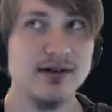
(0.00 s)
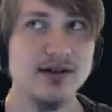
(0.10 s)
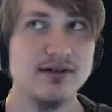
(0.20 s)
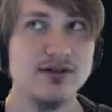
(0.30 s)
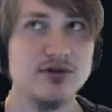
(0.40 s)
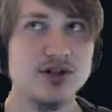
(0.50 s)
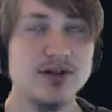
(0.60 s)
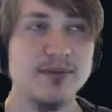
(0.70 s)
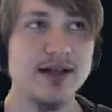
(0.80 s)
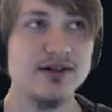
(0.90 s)
is usually
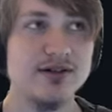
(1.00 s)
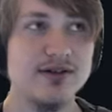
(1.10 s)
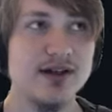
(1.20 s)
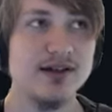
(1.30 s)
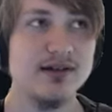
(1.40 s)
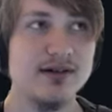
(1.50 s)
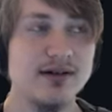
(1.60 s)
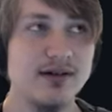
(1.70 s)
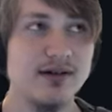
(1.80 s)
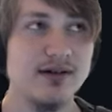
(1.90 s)
better than
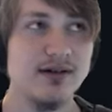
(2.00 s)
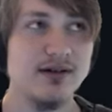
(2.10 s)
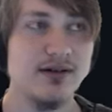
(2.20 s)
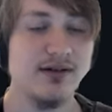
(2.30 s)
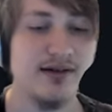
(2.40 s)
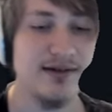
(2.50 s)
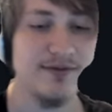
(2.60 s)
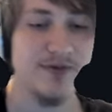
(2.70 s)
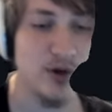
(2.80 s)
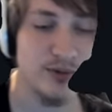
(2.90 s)
the
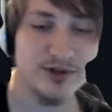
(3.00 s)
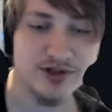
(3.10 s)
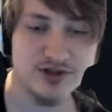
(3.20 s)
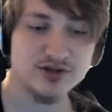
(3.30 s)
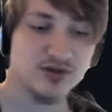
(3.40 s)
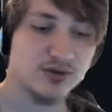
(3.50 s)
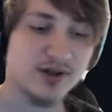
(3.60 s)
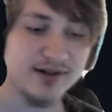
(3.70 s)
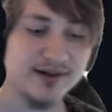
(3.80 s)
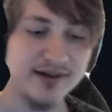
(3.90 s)
default, which is just stored
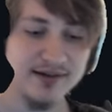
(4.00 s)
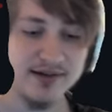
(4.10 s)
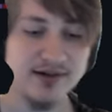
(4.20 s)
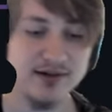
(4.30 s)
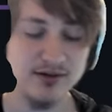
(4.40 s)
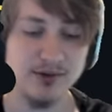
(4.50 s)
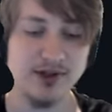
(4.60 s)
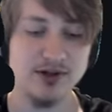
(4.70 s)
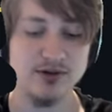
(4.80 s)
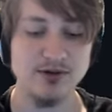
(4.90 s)
on disk. So when
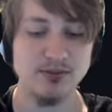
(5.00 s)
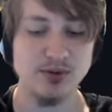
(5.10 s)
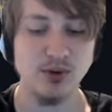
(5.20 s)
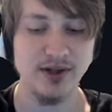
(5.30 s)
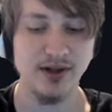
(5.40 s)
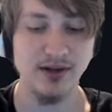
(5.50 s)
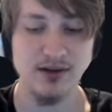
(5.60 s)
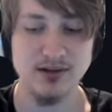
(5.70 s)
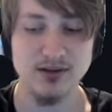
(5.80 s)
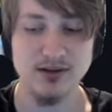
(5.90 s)
you go to deploy,
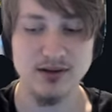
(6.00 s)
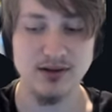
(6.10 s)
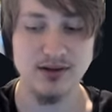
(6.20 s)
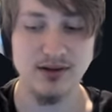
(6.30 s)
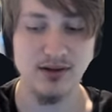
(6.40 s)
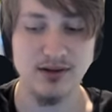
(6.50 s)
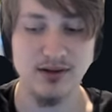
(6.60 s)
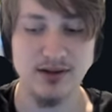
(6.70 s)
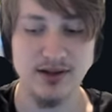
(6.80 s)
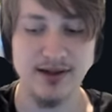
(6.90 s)

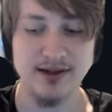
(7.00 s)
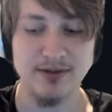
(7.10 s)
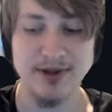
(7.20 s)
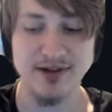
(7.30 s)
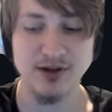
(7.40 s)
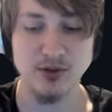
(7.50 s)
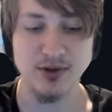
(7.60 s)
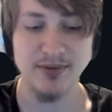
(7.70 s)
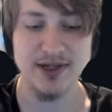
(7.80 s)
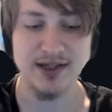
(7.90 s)
like it depends how you want
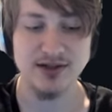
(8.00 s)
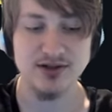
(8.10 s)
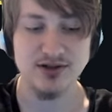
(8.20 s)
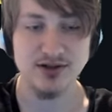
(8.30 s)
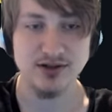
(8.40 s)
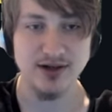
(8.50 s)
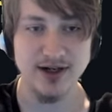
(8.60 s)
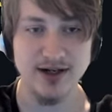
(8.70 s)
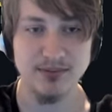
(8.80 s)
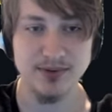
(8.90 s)
to manage your
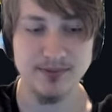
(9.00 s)
app.